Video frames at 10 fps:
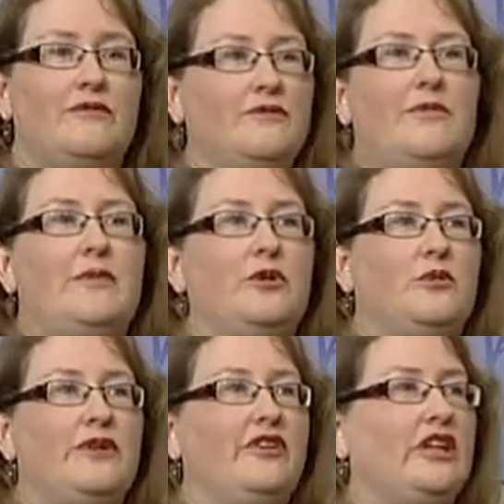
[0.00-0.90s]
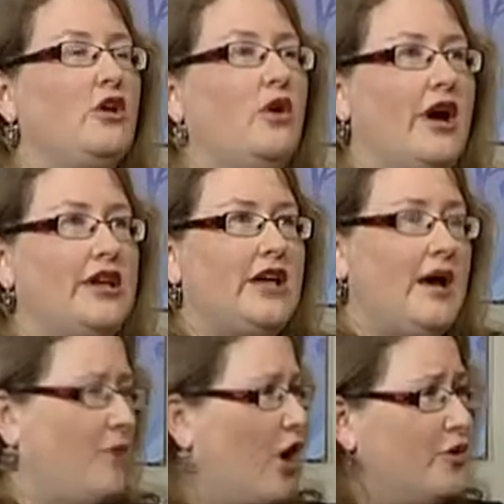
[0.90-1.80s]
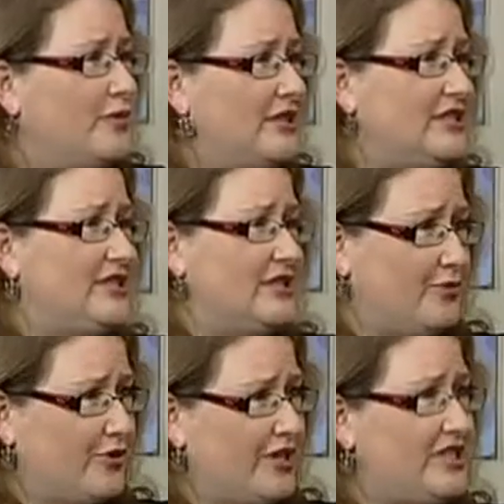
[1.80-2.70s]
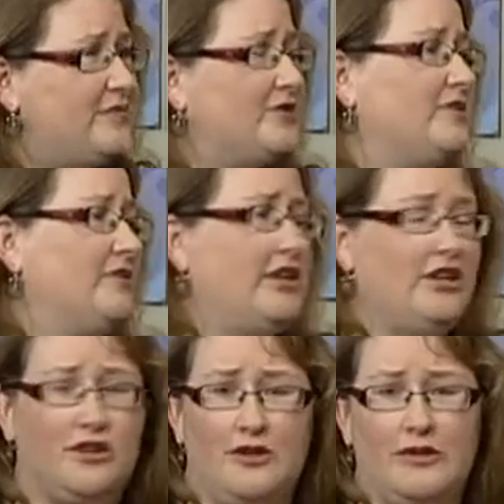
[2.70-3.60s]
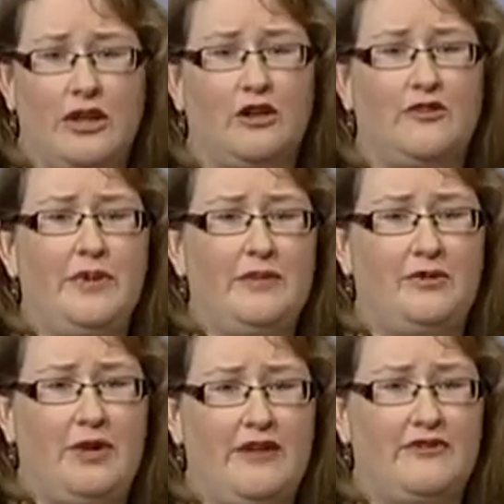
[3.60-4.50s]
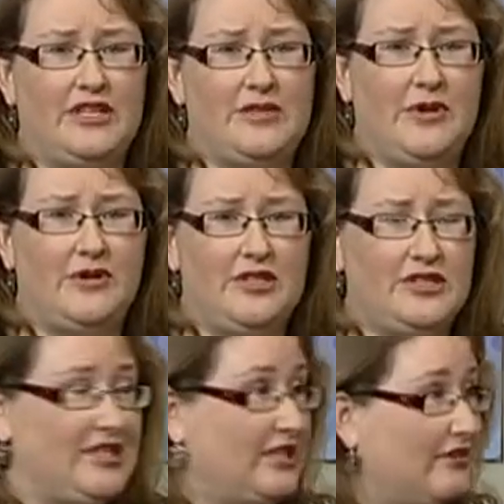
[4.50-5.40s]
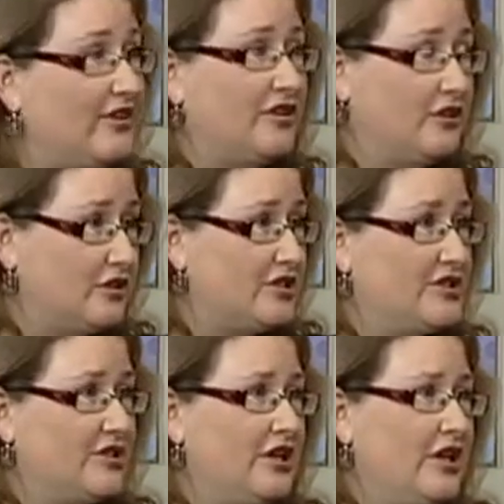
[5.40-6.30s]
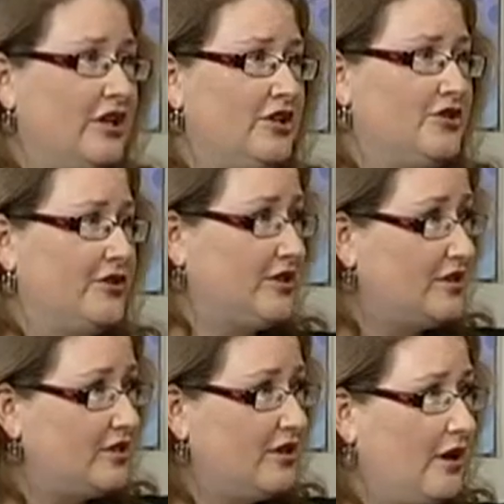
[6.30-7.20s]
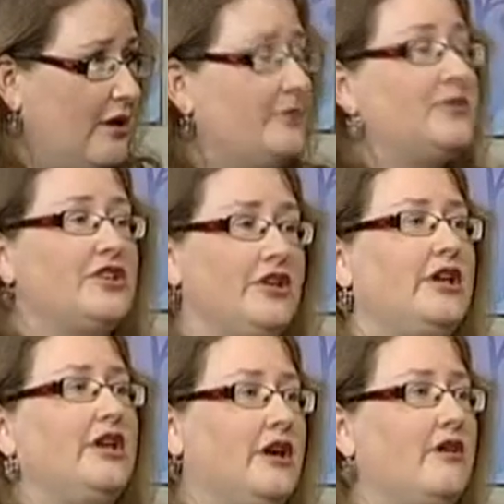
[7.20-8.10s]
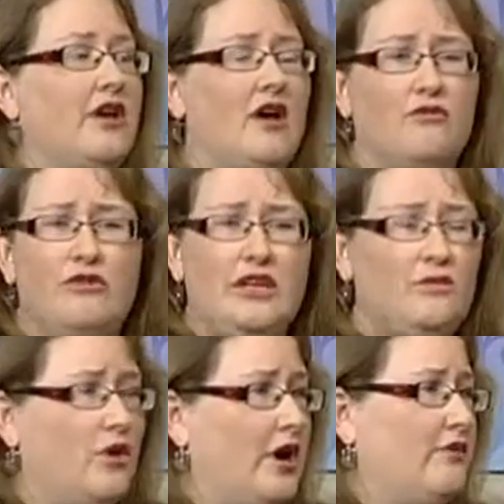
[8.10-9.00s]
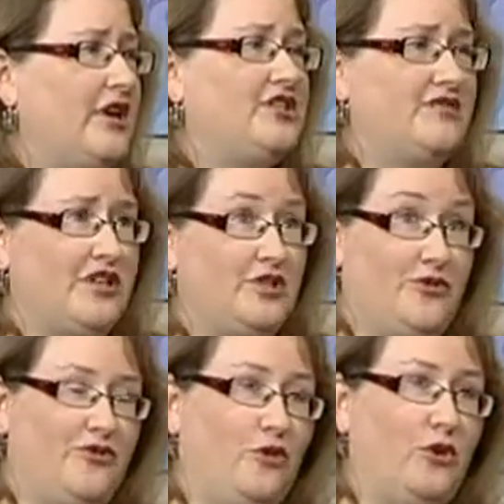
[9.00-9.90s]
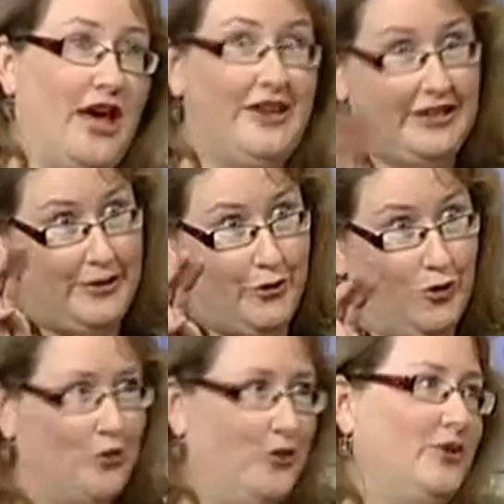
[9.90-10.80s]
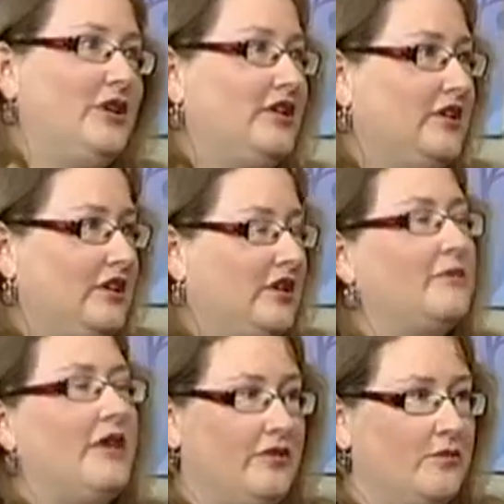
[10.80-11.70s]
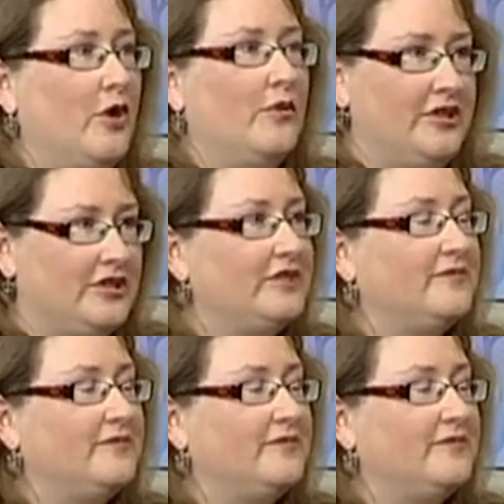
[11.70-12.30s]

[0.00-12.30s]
People will be feeling quite hopeless and depressed possibly. You know, a lot of people have experienced significant losses during this time. So yeah, a really wide range of things would fall under normal at the moment.